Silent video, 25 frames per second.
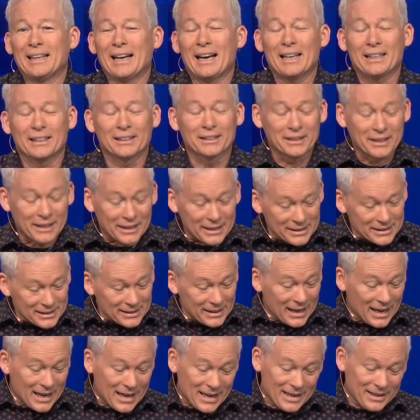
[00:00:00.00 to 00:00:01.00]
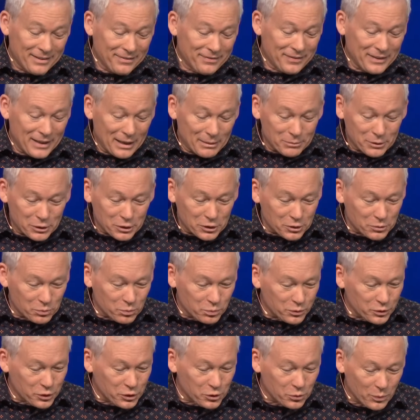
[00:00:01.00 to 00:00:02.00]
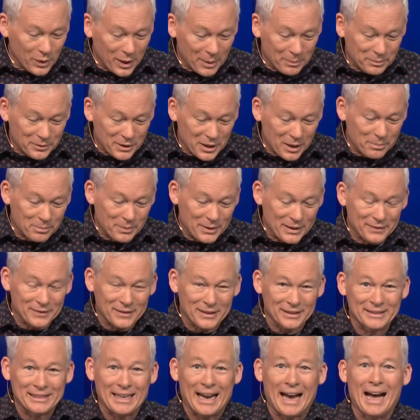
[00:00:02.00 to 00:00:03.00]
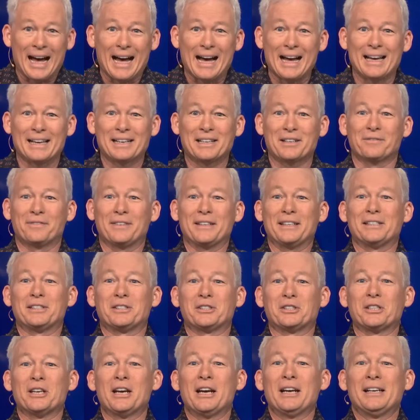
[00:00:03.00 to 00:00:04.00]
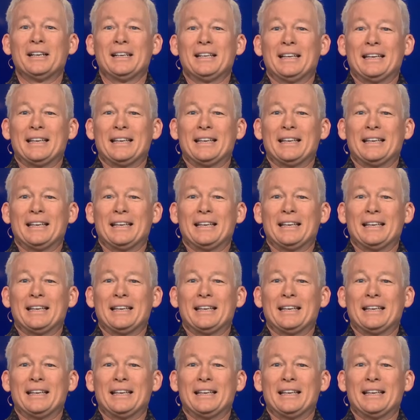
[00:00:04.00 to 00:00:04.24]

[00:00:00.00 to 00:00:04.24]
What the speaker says: I look at his life and I'm just swept up in the tide of his